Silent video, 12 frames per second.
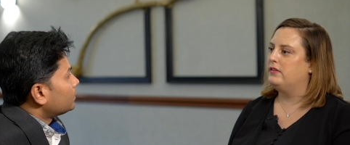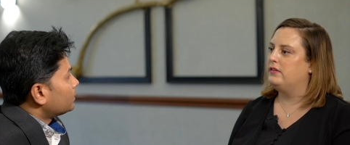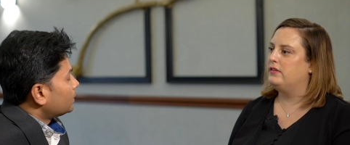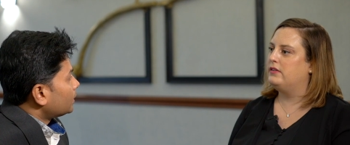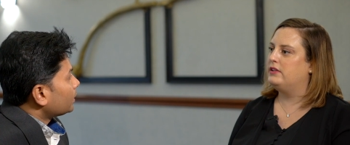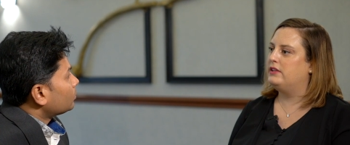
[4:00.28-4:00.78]
Speaker 1: edge
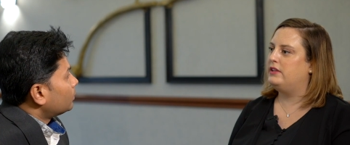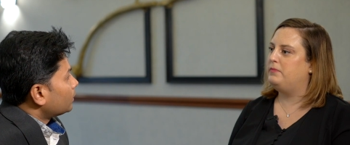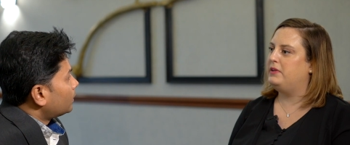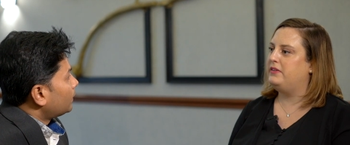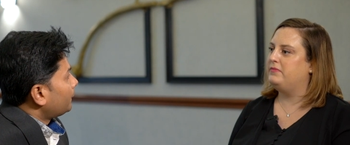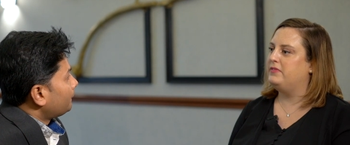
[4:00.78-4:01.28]
of the network. That'd
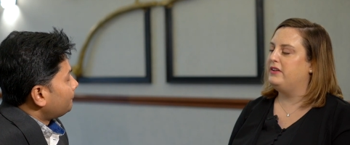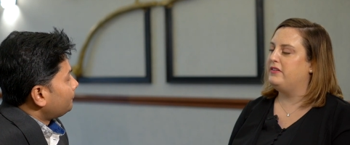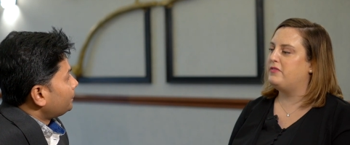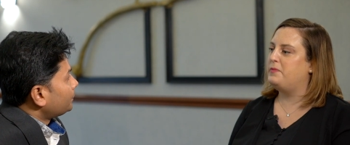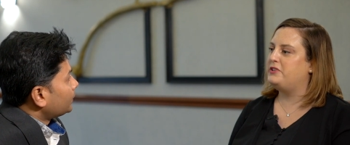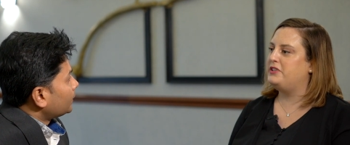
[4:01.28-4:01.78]
Speaker 2: be
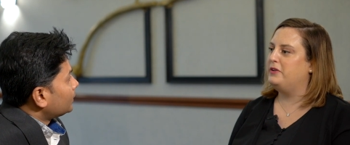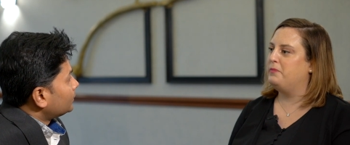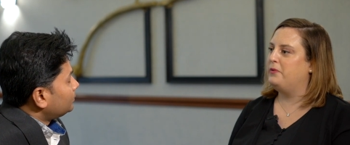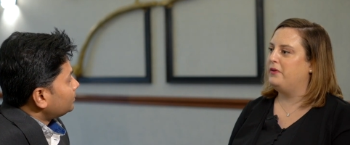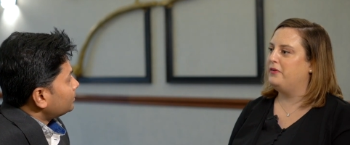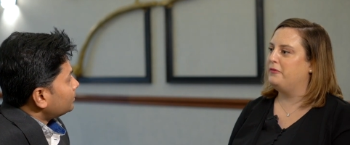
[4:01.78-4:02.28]
especially
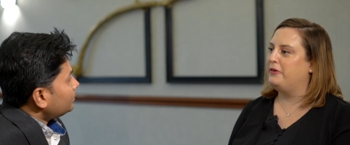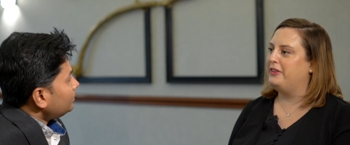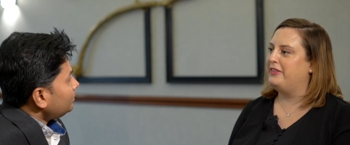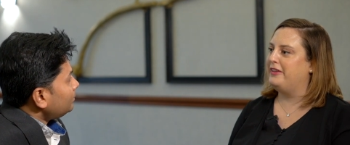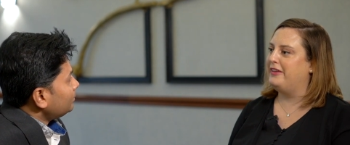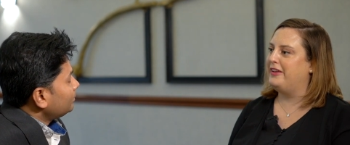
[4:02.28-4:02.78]
important
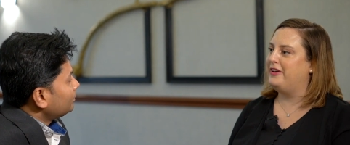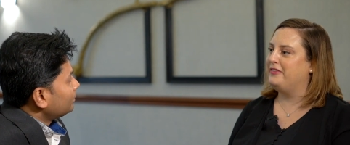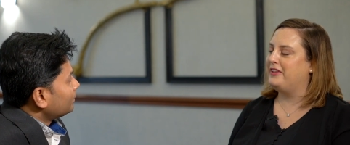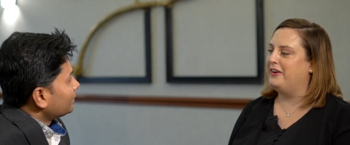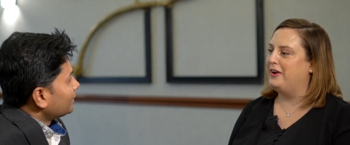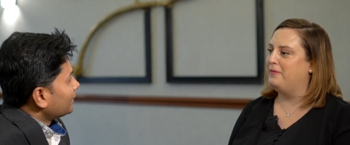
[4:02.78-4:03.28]
with uh,
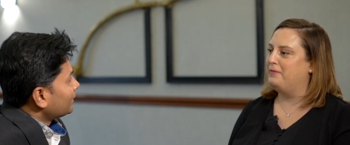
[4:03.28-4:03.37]
healthcare